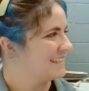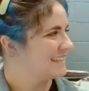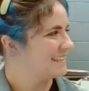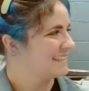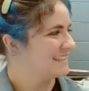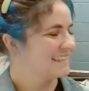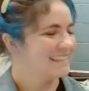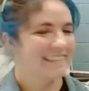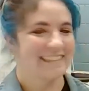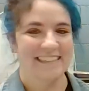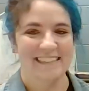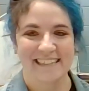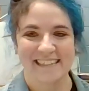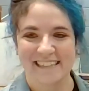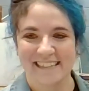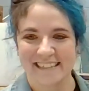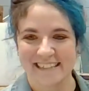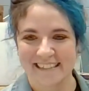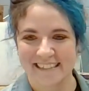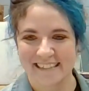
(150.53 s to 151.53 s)

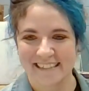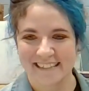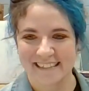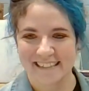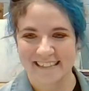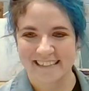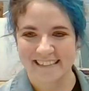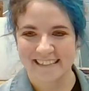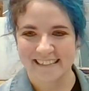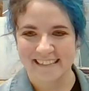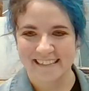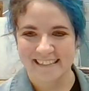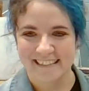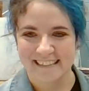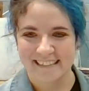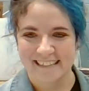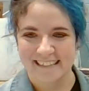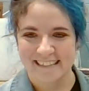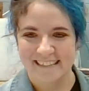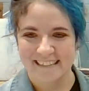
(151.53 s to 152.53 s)

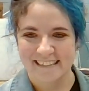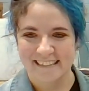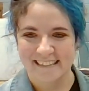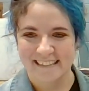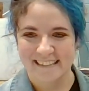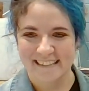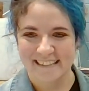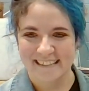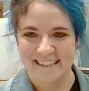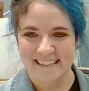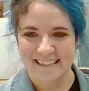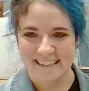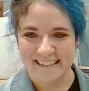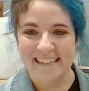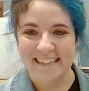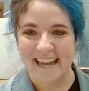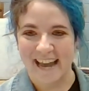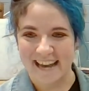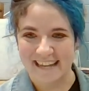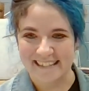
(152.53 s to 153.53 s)

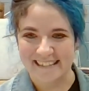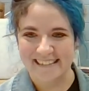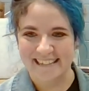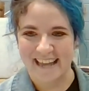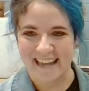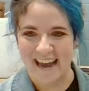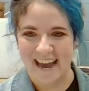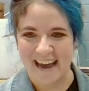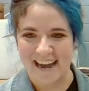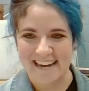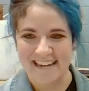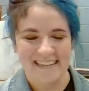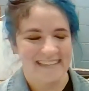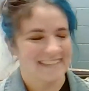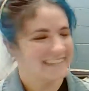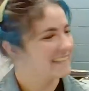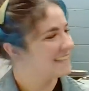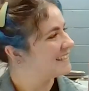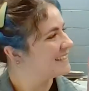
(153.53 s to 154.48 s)
[no speech]